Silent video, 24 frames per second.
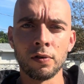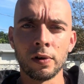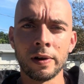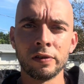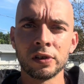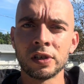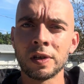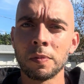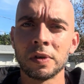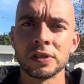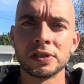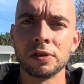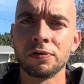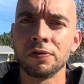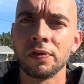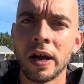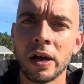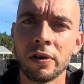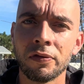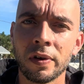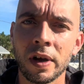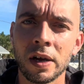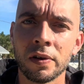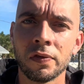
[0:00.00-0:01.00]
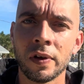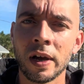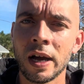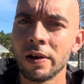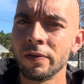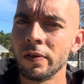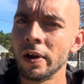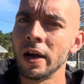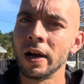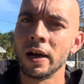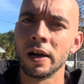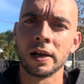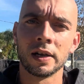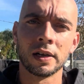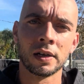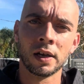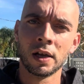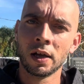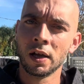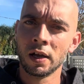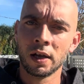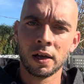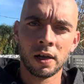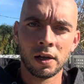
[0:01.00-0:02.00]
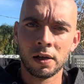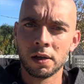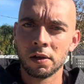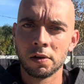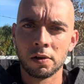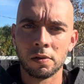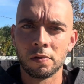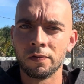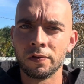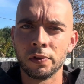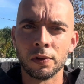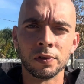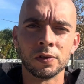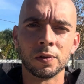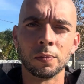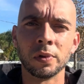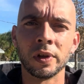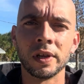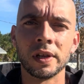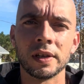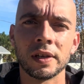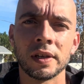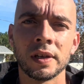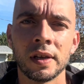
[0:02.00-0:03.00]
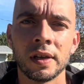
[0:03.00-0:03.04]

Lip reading: time I see 555, I fill in the blank